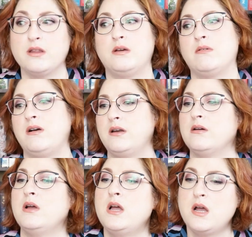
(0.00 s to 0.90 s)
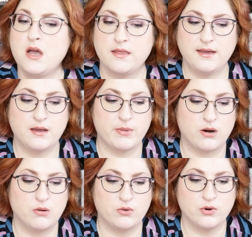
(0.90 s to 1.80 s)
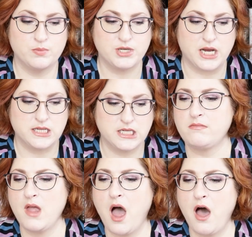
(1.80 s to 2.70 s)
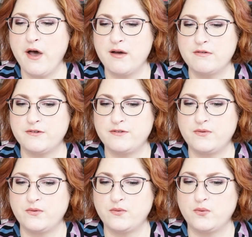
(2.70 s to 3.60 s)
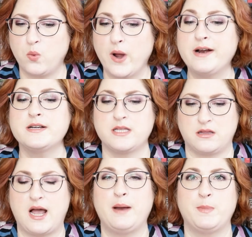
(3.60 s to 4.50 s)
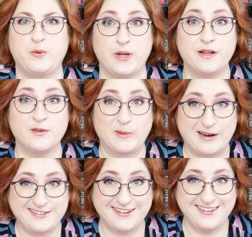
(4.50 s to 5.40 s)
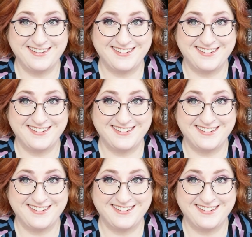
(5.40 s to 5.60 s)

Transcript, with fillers: I think we're all now thinking about our own group chats of where's the line between inspiration